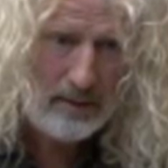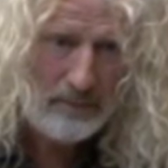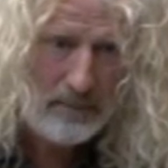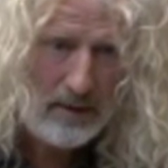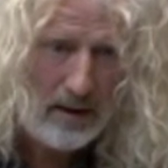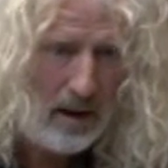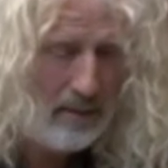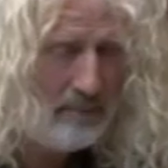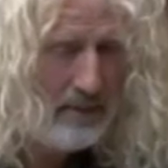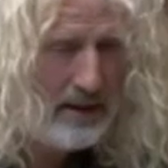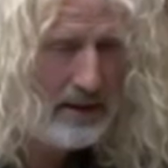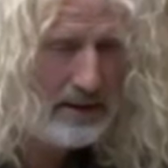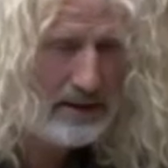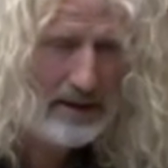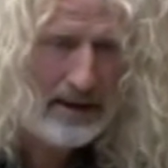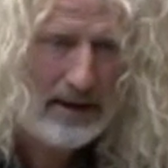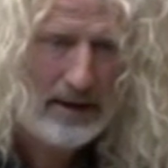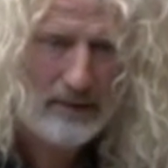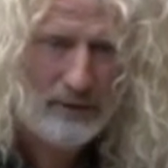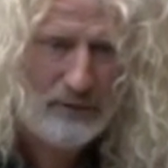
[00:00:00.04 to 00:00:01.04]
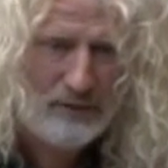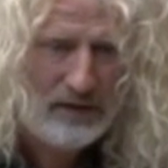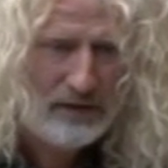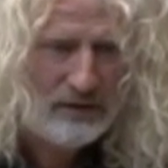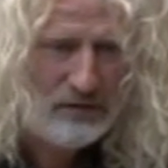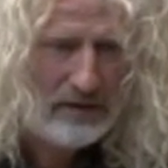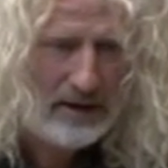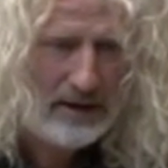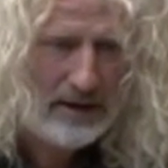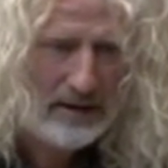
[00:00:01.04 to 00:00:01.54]
I met a kid of
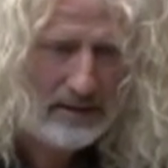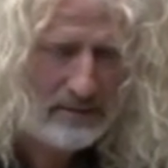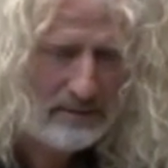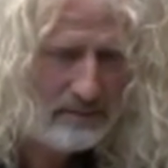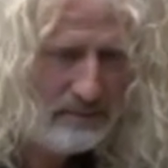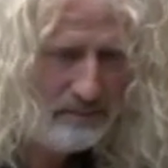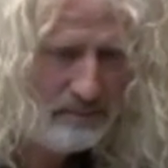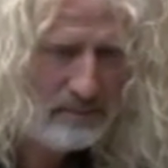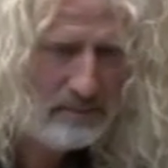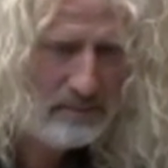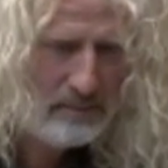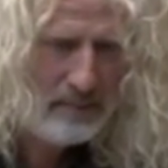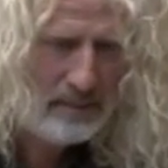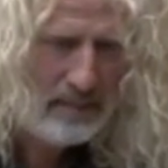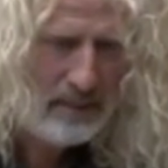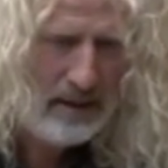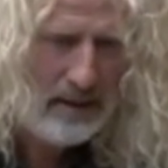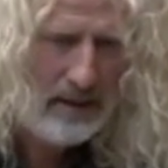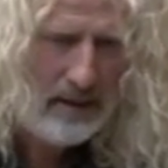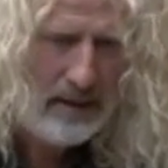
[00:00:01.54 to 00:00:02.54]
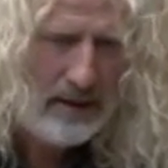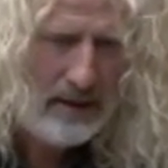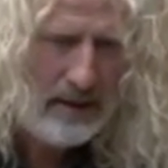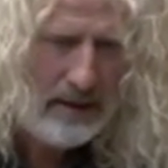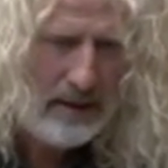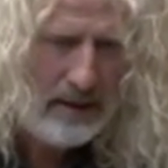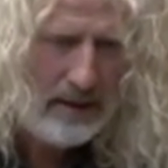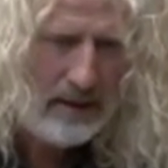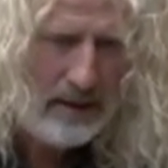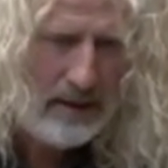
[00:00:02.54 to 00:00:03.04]
15.
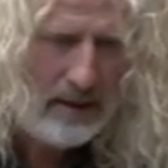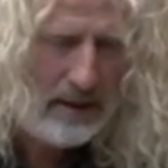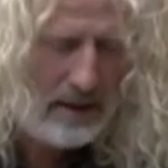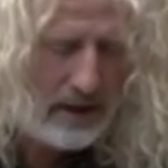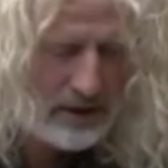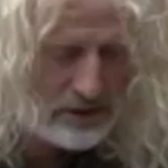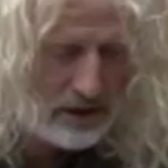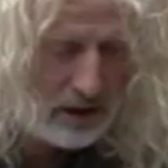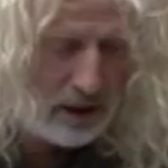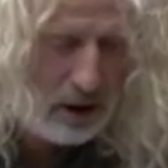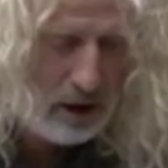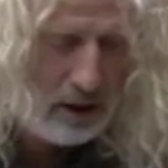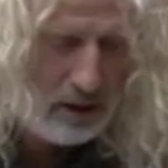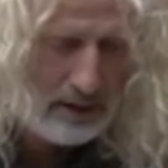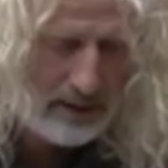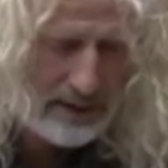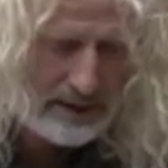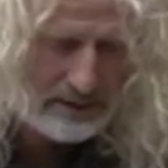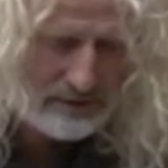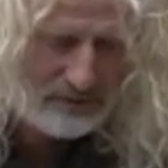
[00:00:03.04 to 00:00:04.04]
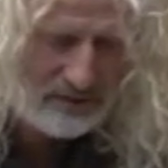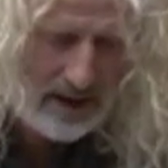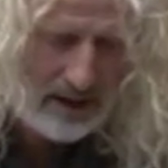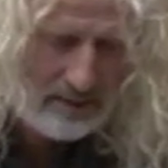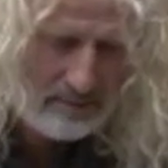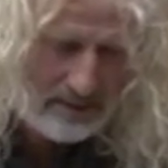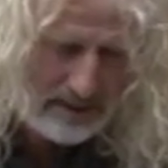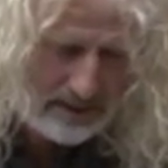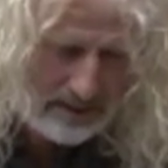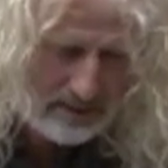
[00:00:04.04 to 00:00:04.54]
He lost all his
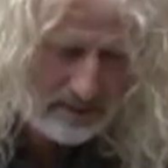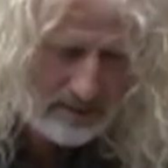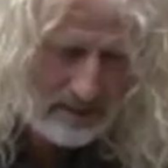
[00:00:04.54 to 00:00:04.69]
family.